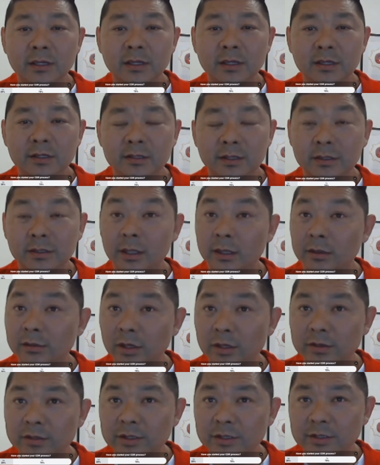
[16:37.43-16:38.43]
as a
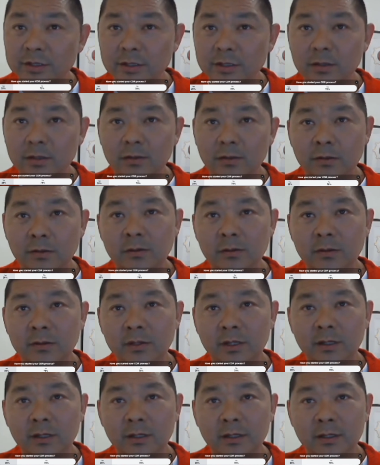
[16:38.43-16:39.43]
technologist
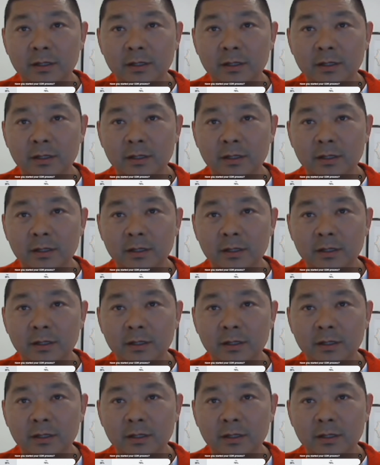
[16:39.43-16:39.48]
or